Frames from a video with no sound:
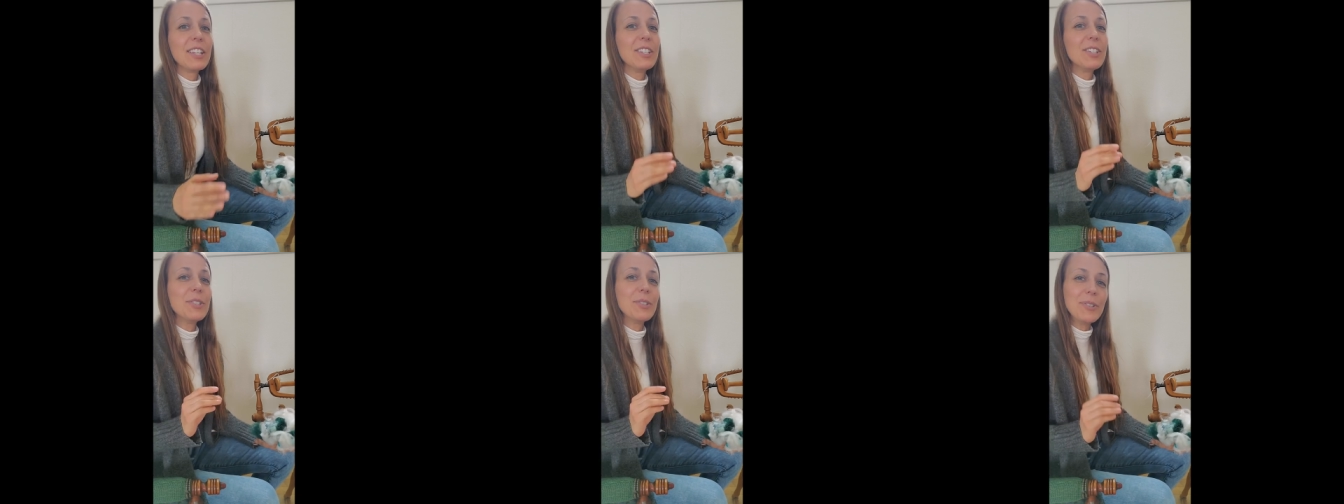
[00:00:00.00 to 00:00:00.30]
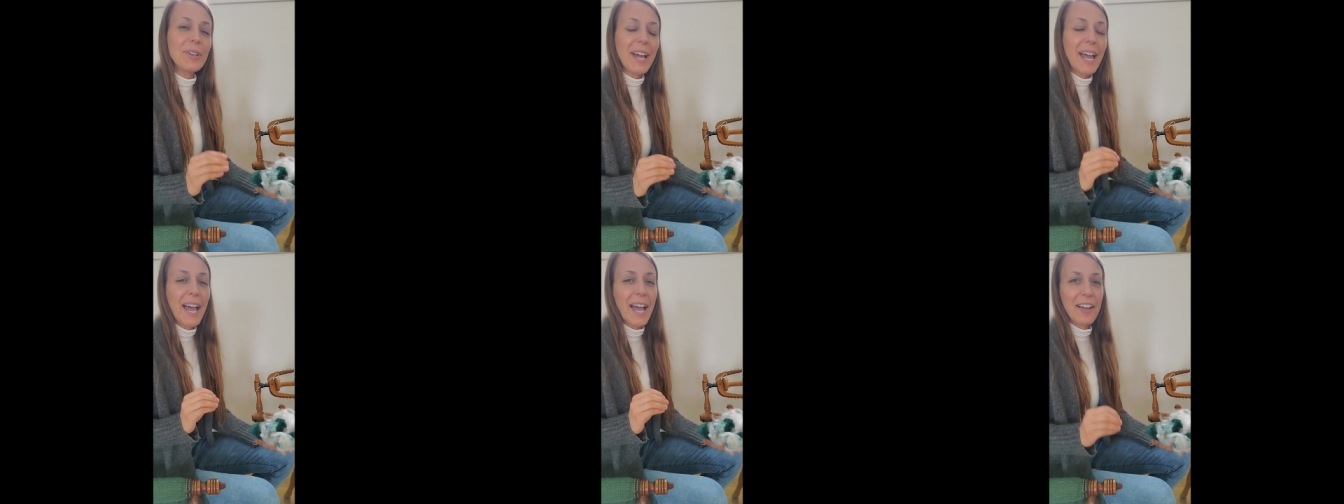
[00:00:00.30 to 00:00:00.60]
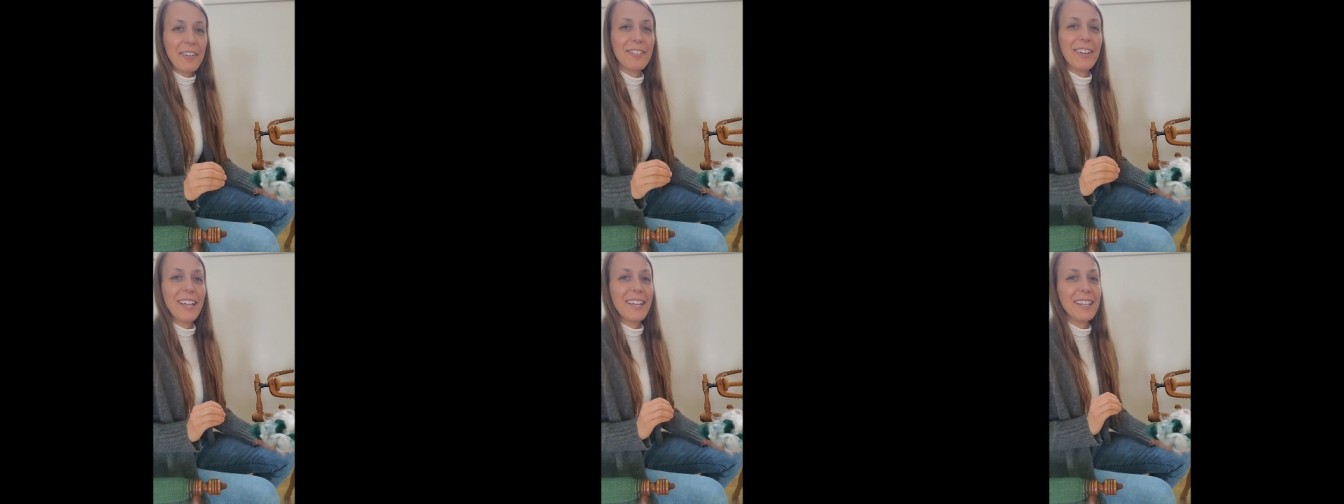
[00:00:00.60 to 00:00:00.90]
you
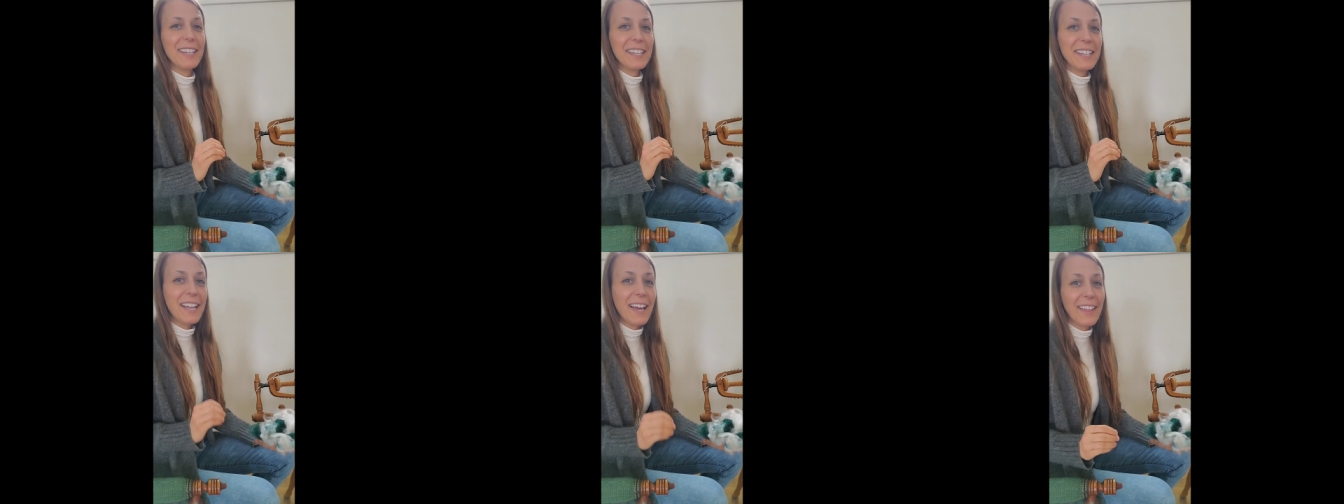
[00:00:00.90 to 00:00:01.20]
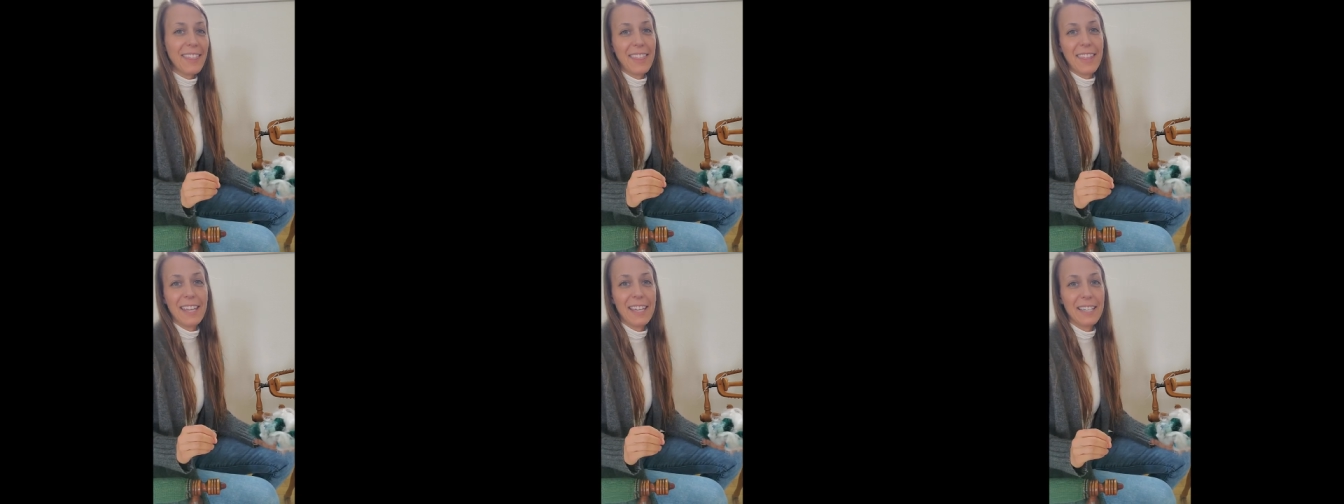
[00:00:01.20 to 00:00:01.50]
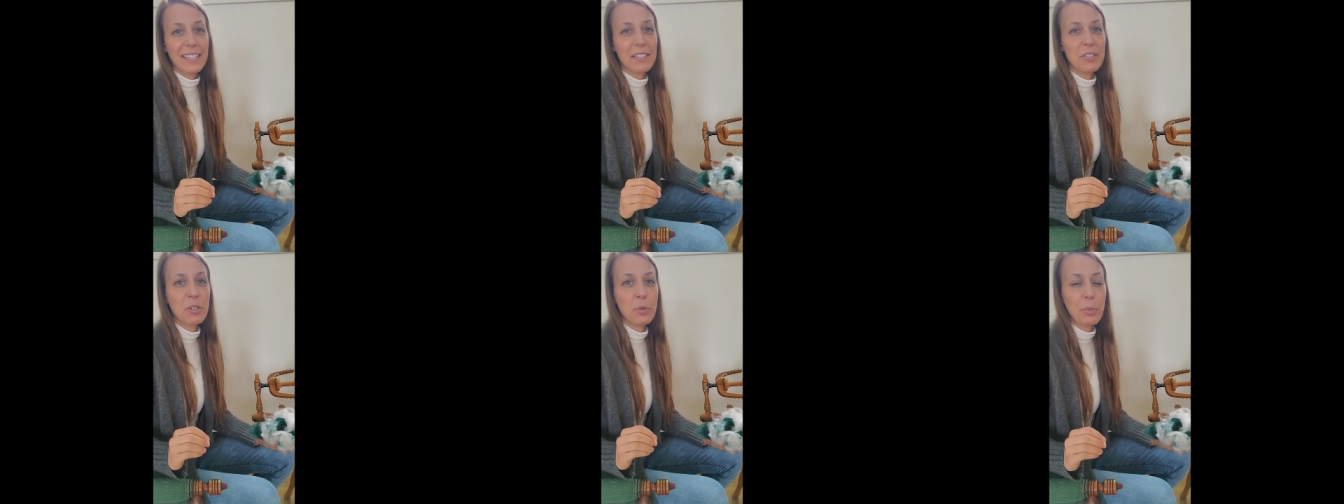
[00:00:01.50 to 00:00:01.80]
have
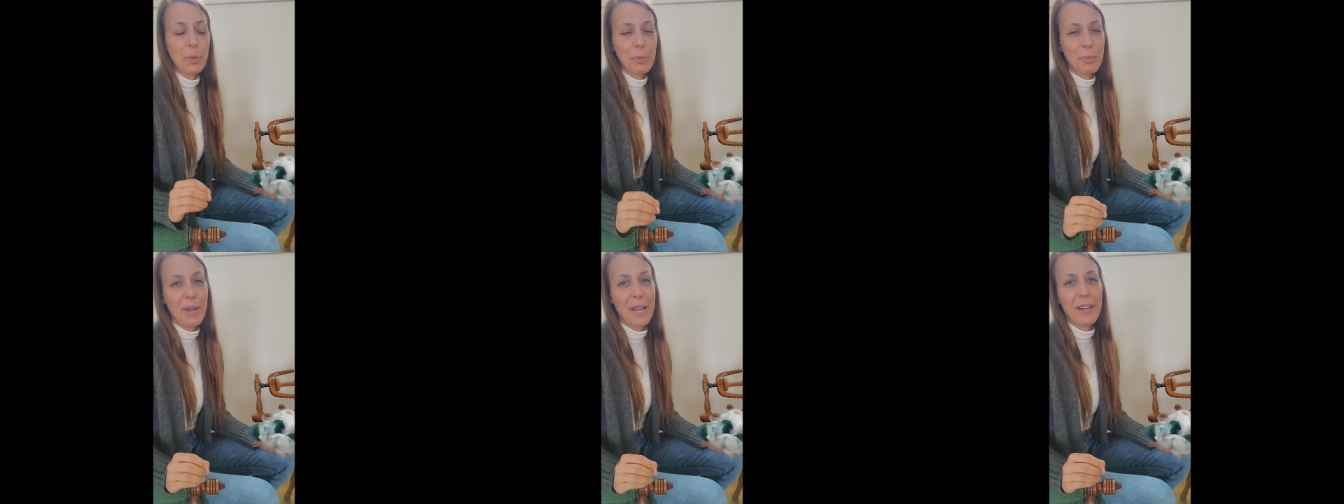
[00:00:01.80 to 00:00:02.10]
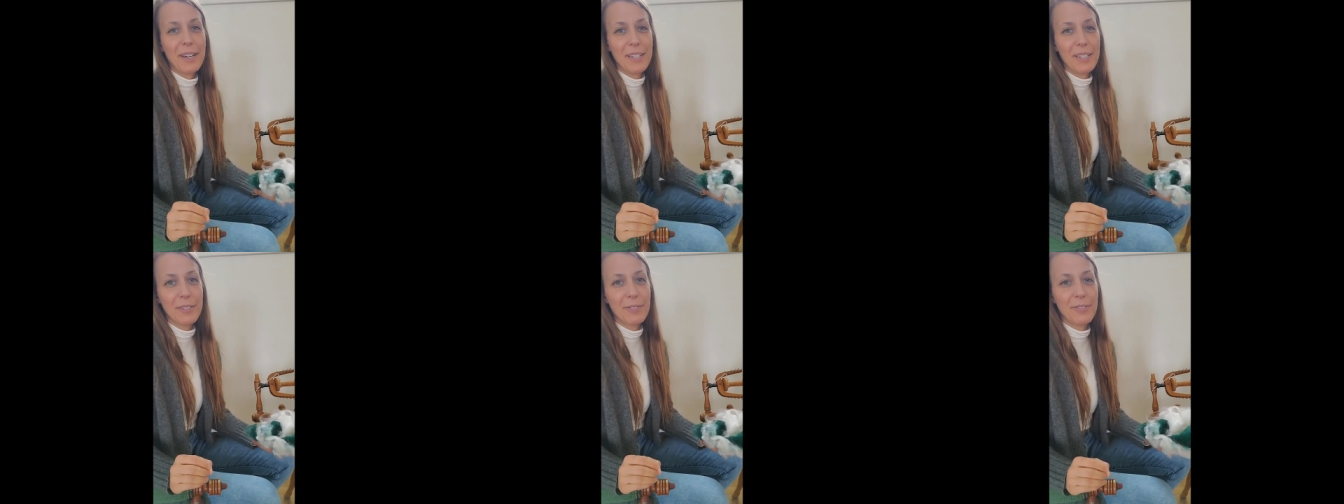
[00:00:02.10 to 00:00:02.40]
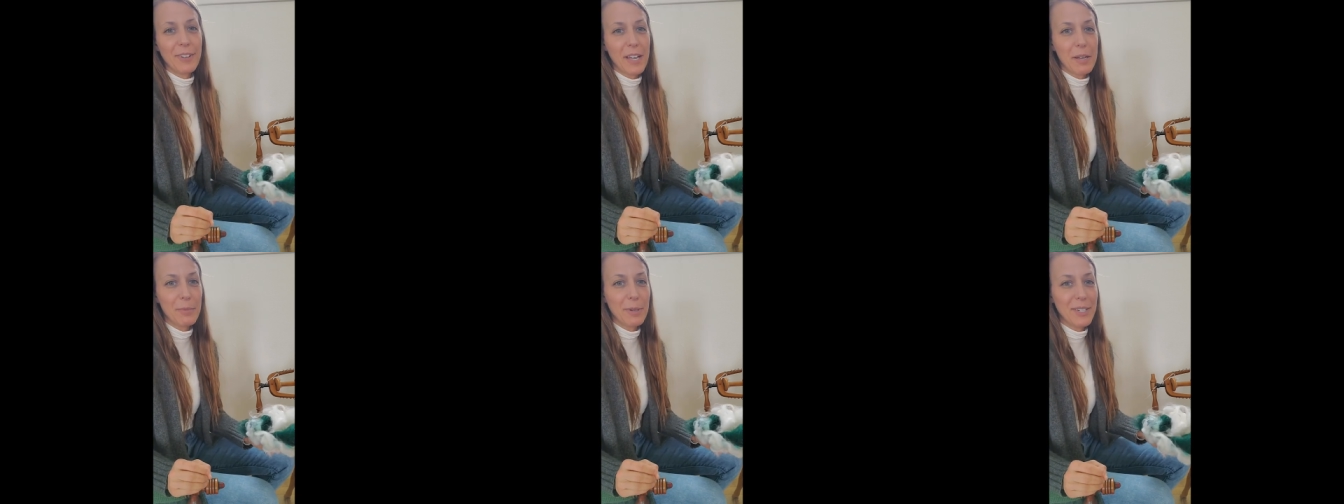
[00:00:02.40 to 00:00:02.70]
nothing to prepare your
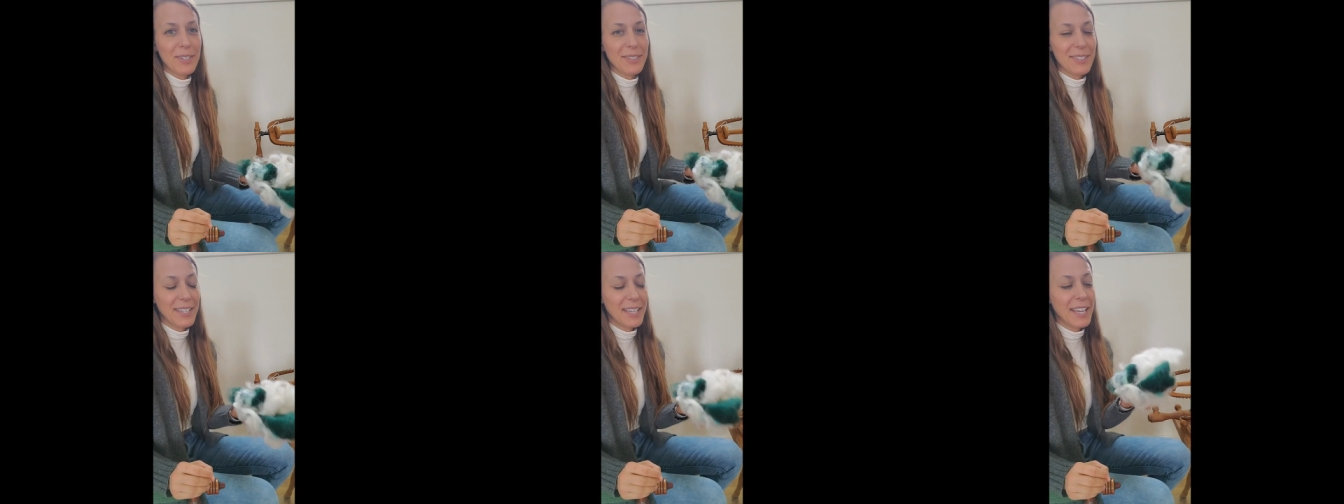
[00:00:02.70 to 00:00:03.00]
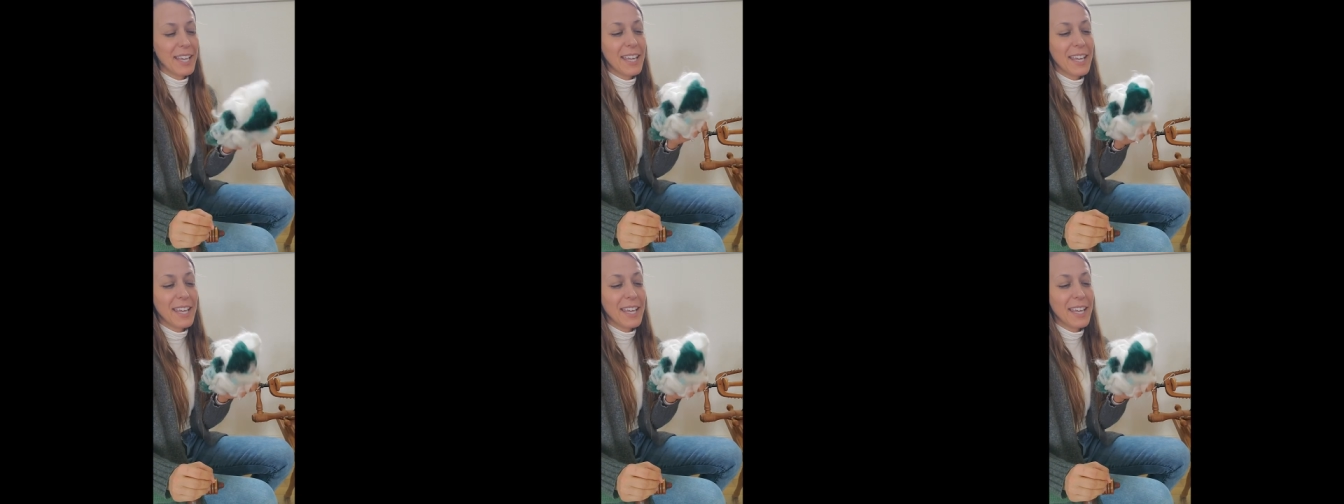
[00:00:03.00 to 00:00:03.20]
fibers.